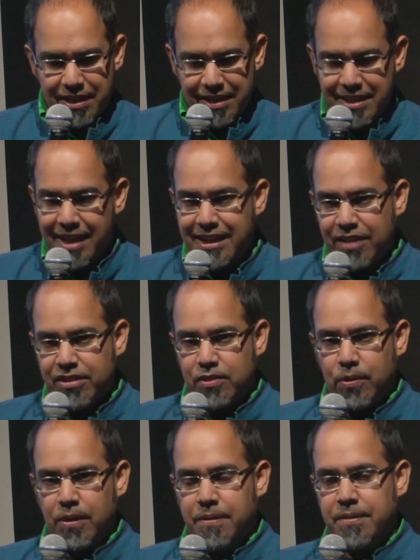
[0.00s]
is heading out the
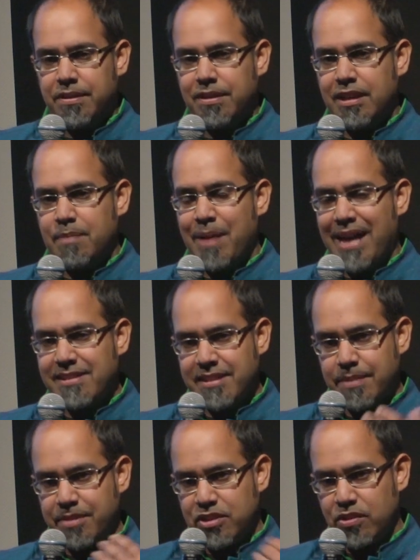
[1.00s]
door. He passes
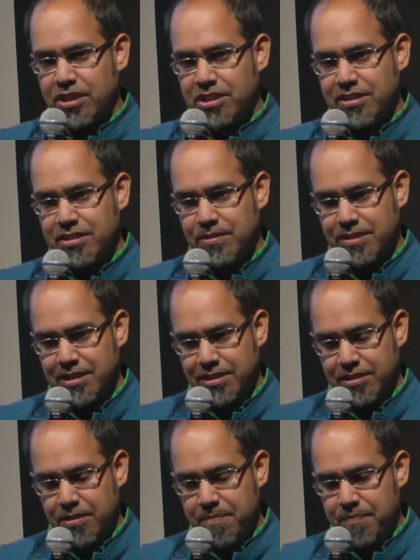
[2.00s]
some instructions to his
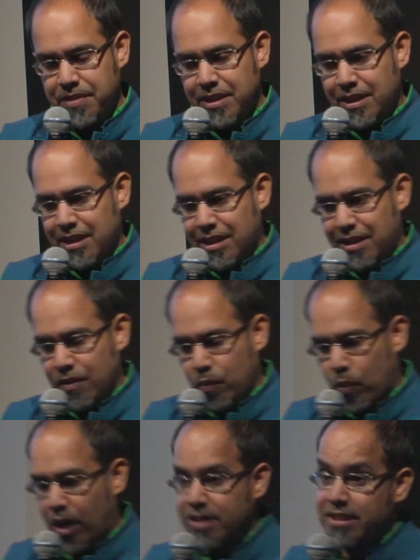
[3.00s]
sister,
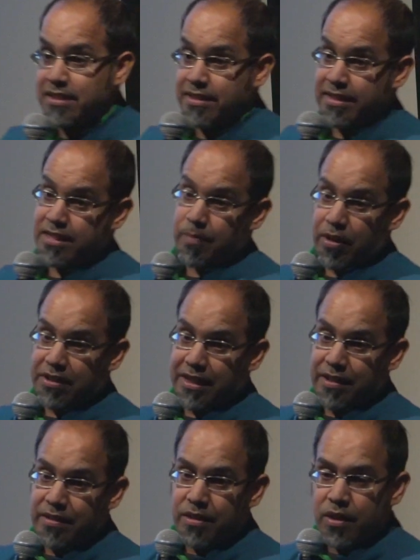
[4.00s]
walks into this
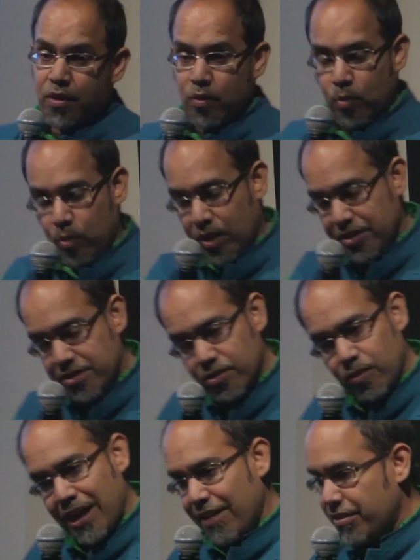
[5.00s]
market, runs
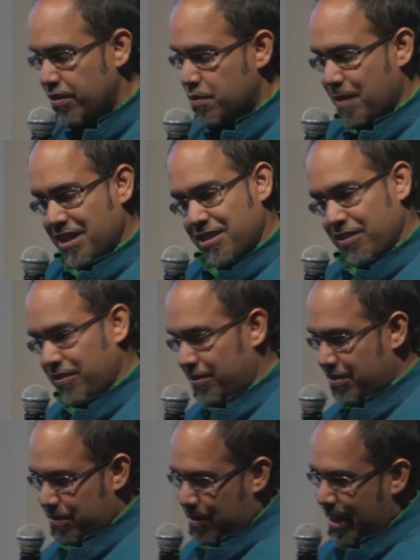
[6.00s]
around those
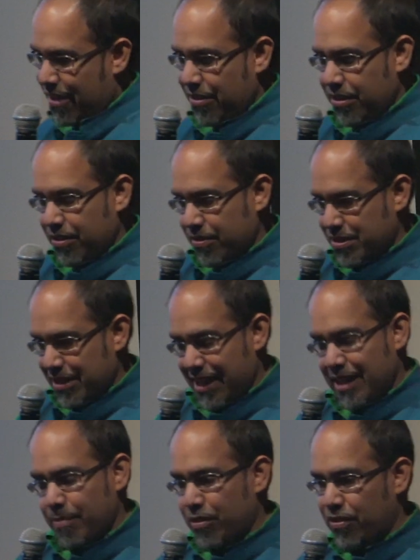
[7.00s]
bicycles, around those
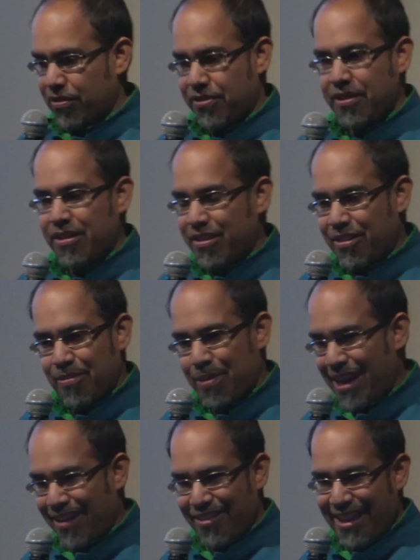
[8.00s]
animals,
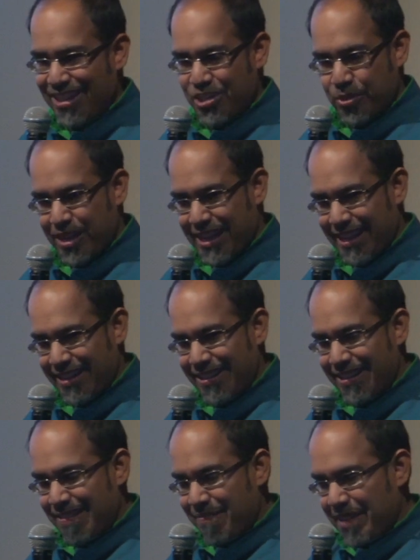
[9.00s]
around that trade,
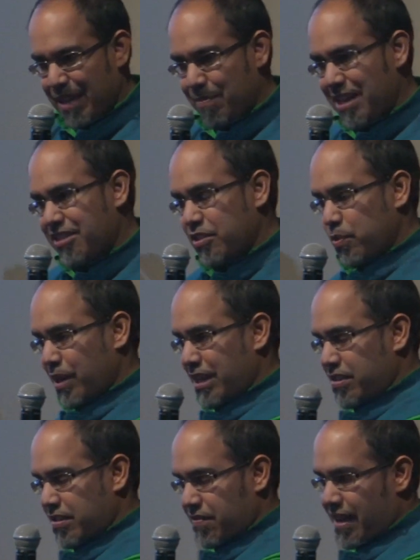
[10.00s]
and makes his way
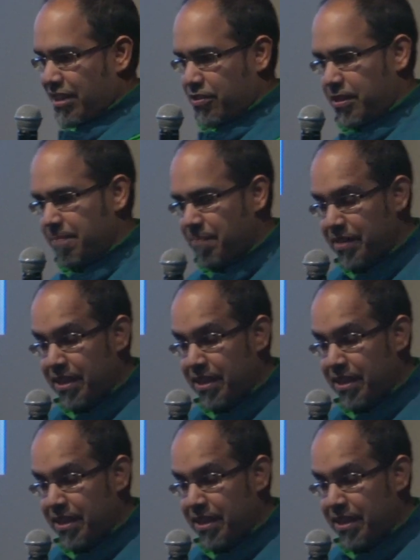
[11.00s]
to the factory.